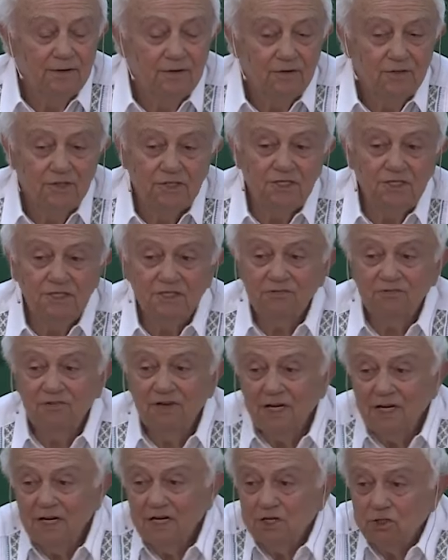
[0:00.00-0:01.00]
This is
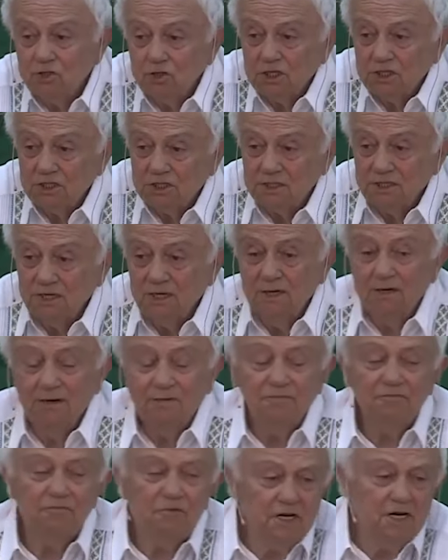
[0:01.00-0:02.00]
very interesting,
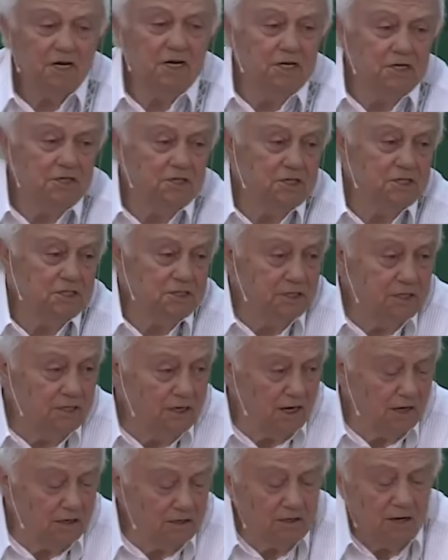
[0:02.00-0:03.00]
very
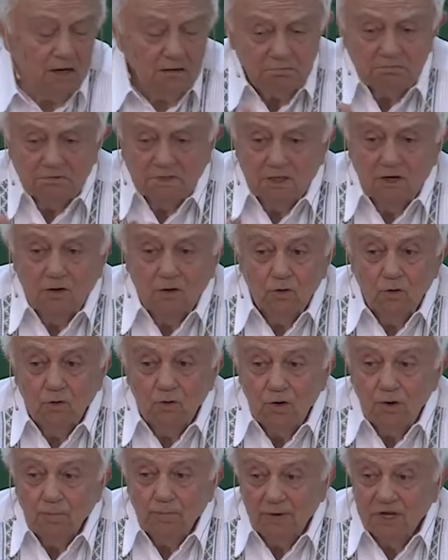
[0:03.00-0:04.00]
interesting. I'll, I'll tell you
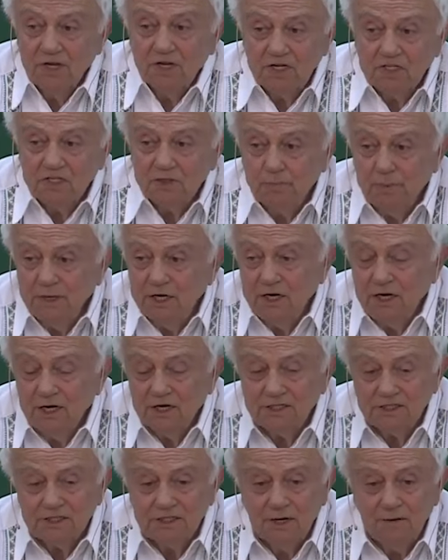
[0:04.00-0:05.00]
my
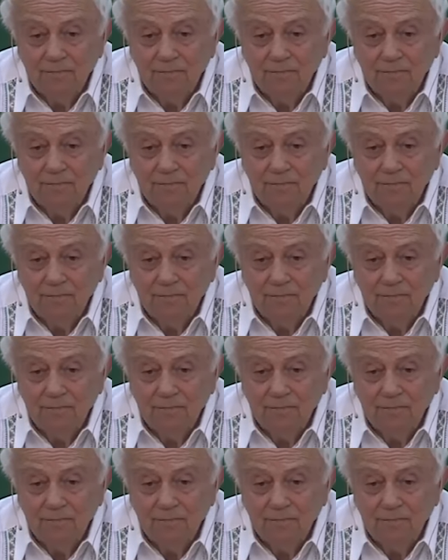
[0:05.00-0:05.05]
experience.